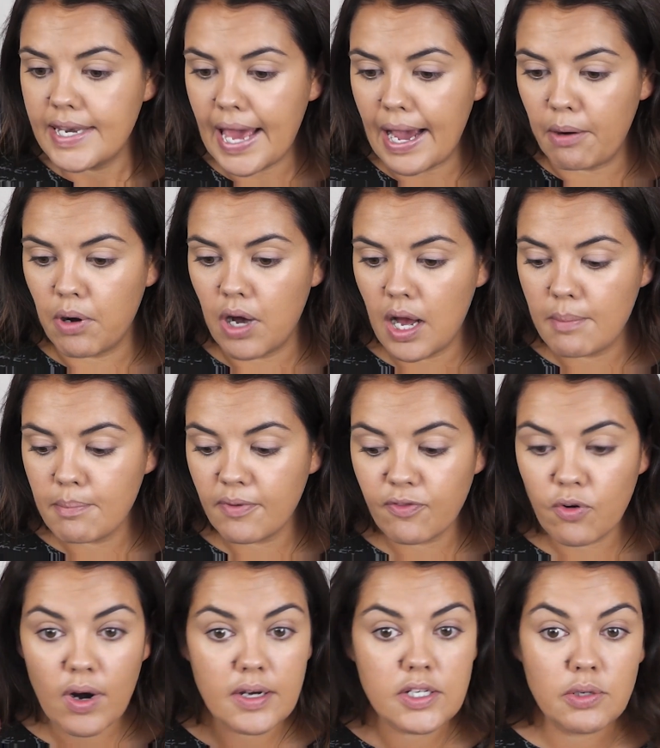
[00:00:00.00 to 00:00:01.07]
Now,
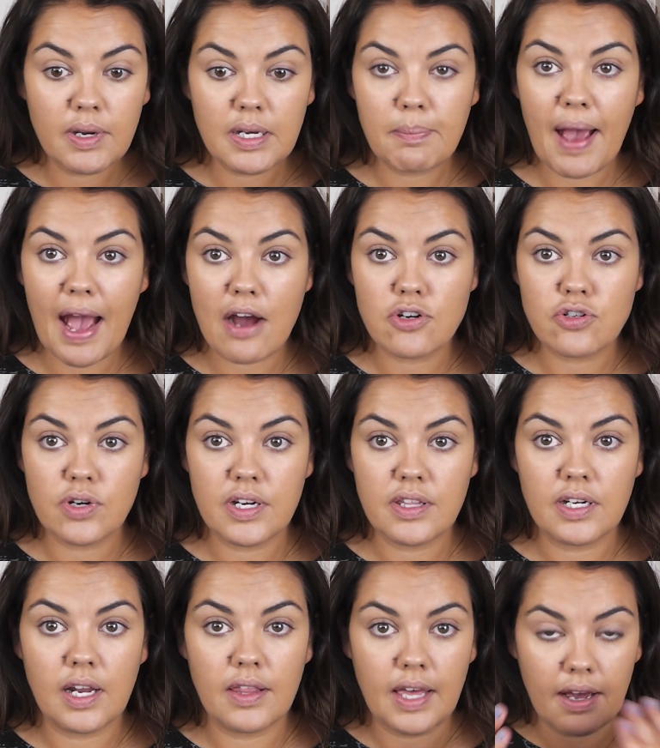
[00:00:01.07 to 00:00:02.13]
before I do any powder or
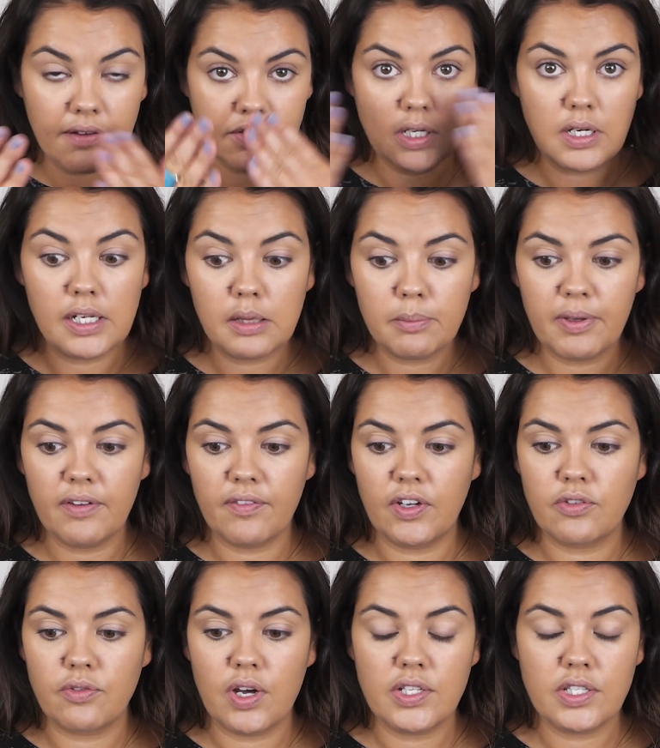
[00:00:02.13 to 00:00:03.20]
anything like that, I've done a little bit of
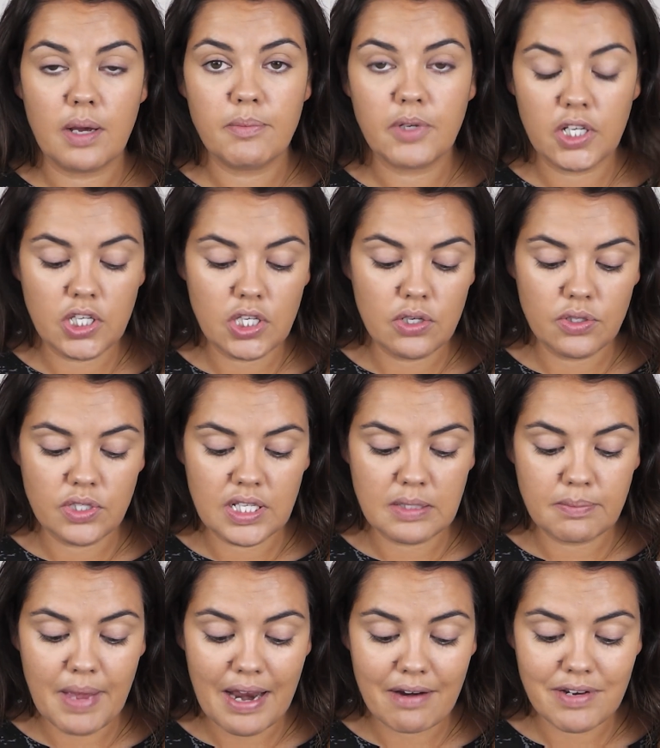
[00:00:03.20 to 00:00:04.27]
under eyes. I'm going to use this
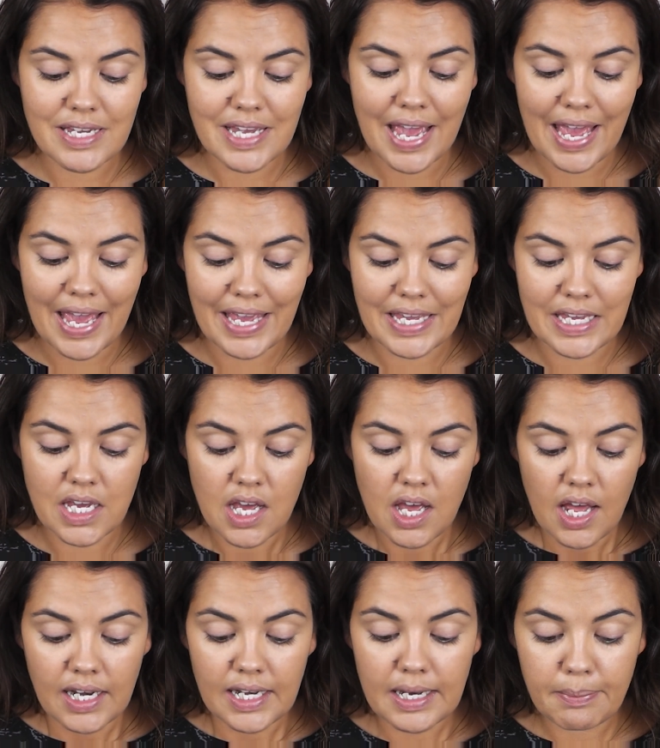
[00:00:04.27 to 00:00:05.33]
Mary Kay
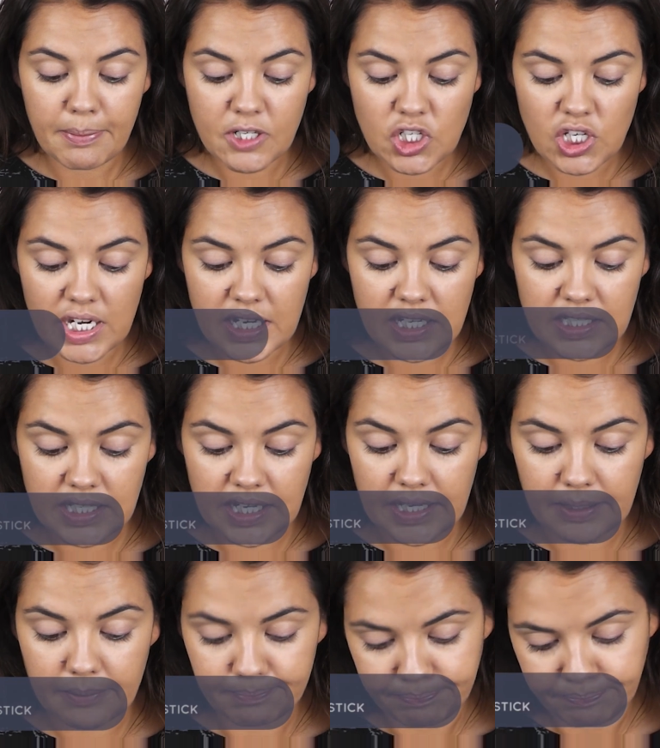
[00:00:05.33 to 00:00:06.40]
lip and cheek
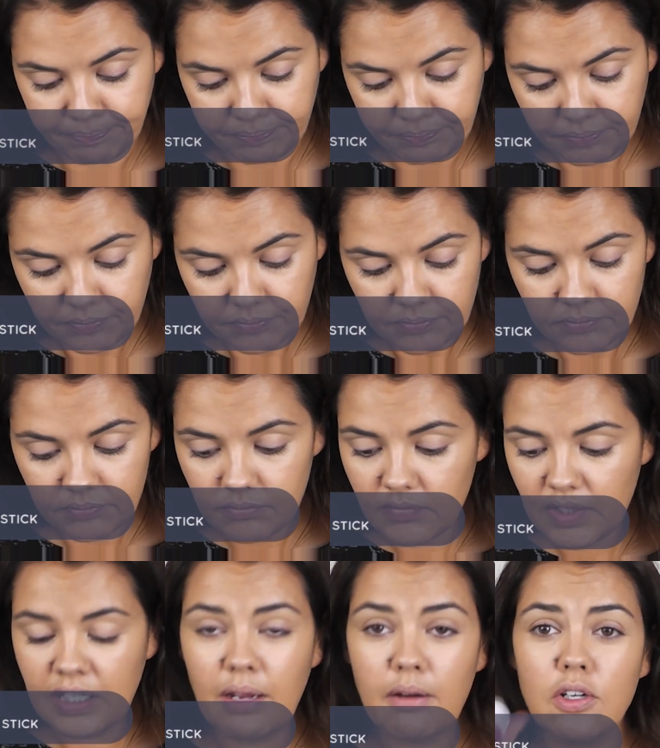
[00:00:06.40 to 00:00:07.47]
stick.
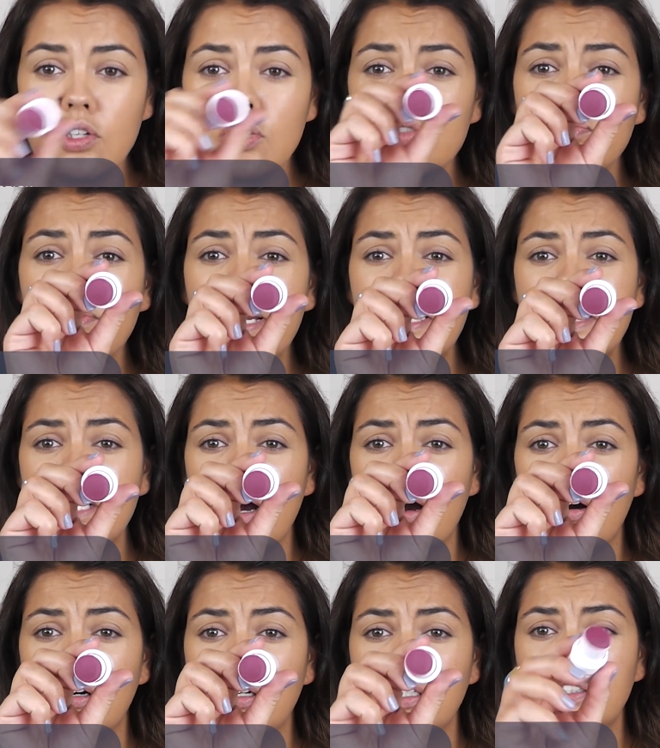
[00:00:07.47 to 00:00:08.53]
Now it looks really
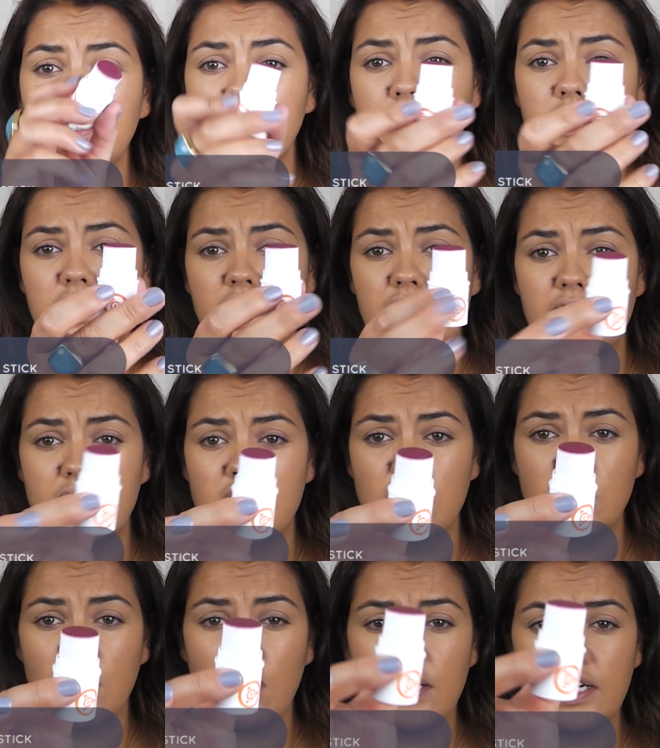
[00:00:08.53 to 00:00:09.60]
dark, as you can see. It's a
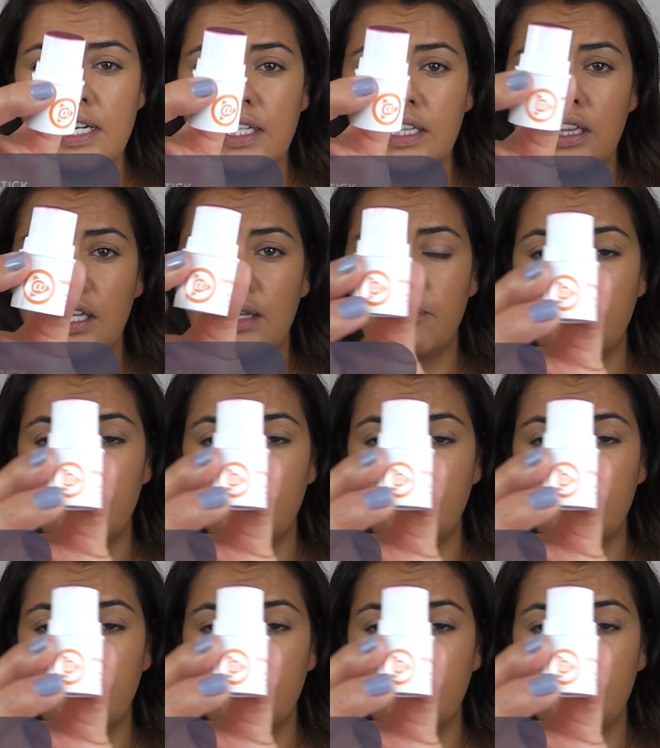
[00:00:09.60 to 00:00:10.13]
tiny little